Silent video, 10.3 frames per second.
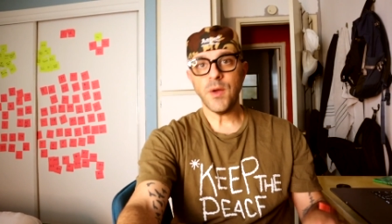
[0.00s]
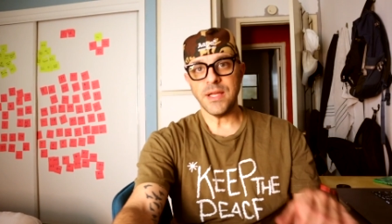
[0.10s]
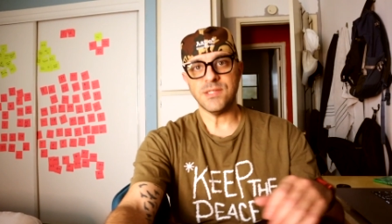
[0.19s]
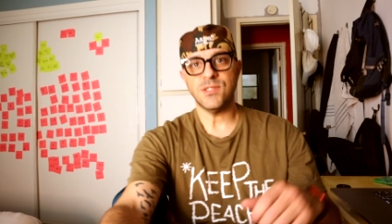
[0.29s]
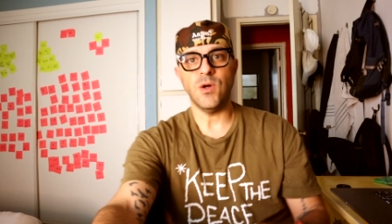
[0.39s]

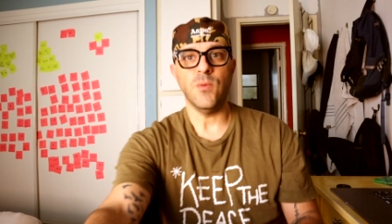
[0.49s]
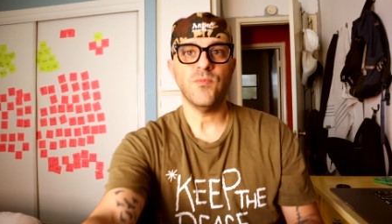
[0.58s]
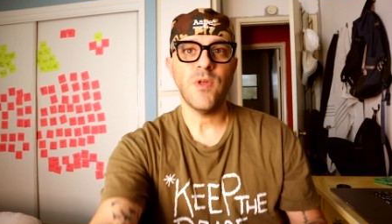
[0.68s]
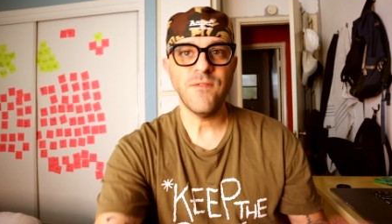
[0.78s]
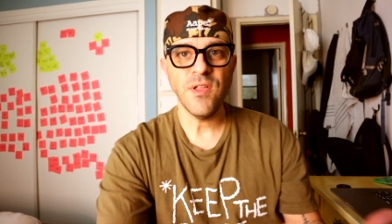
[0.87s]
Okay, so
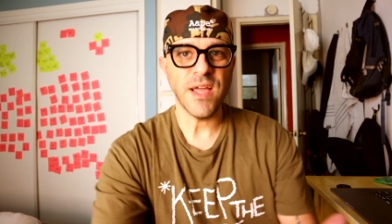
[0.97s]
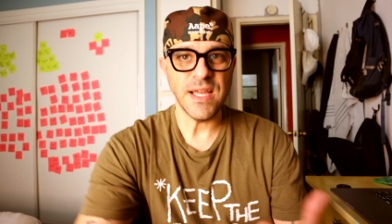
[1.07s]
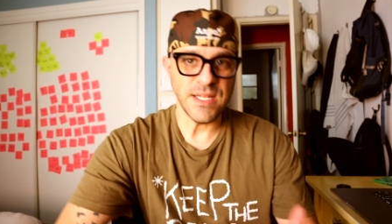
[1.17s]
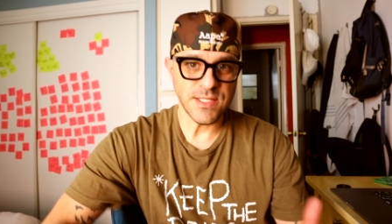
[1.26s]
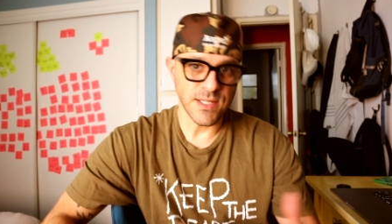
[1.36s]
I feel like
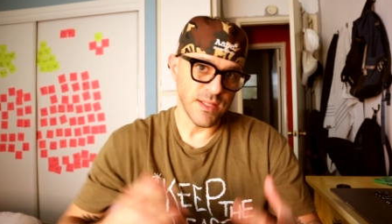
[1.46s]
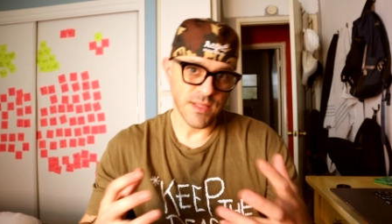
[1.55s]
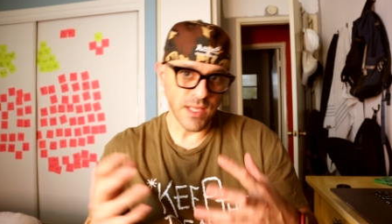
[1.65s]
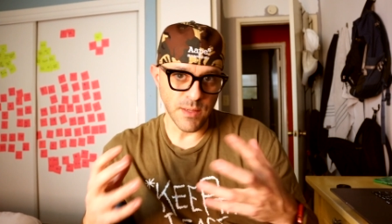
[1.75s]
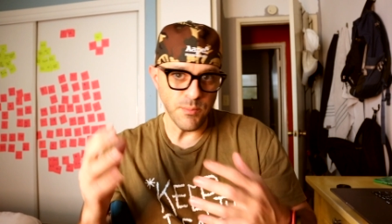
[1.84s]
I need to
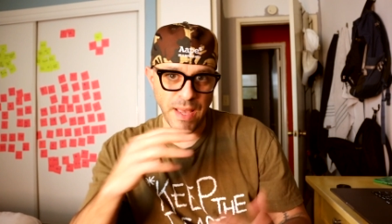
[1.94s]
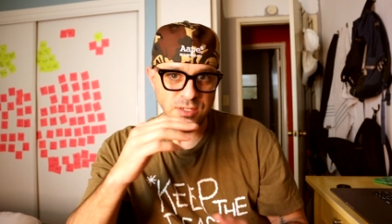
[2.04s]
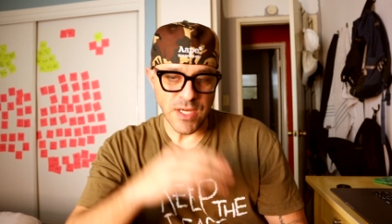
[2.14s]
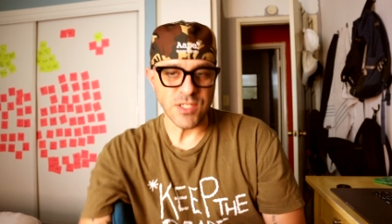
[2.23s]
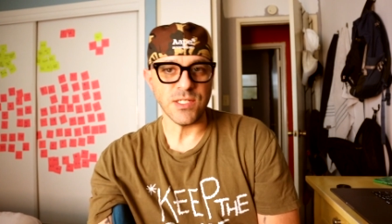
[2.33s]

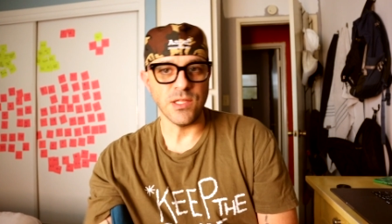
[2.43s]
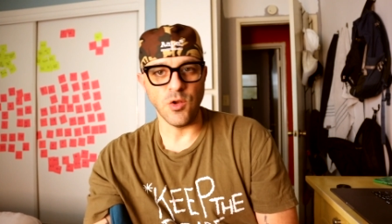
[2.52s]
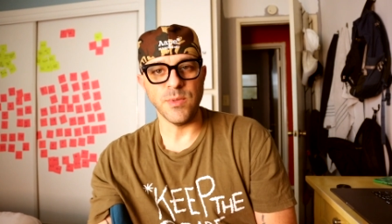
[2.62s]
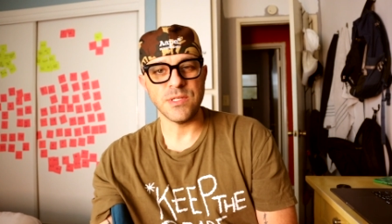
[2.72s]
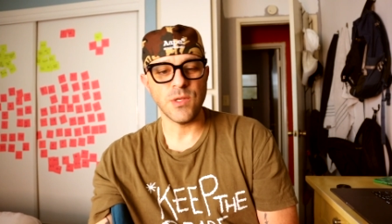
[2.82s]
backtrack just a
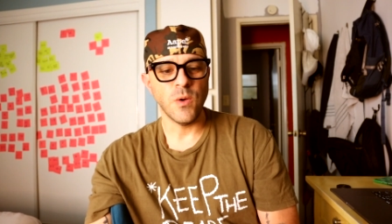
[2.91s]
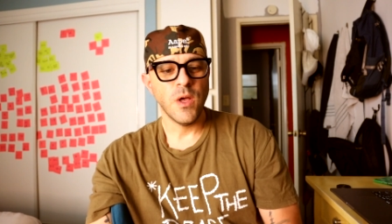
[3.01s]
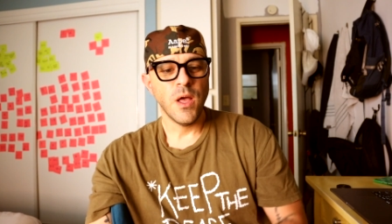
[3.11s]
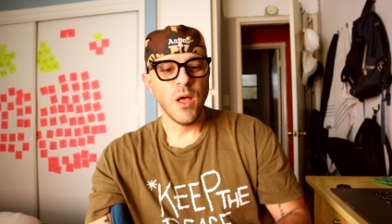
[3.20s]
little bit. So